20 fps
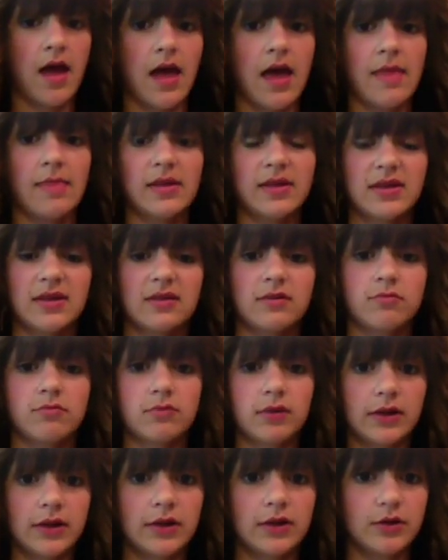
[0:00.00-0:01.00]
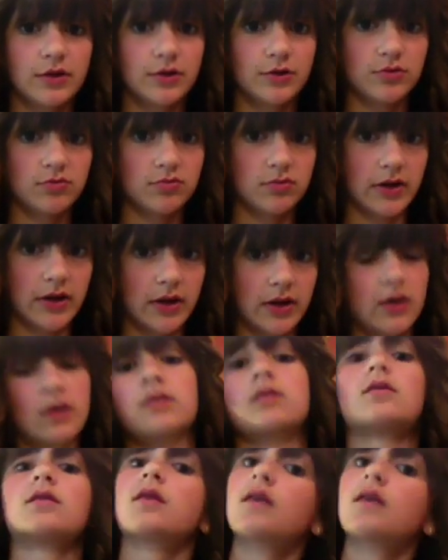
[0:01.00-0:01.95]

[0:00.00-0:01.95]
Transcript: And this is a really good trick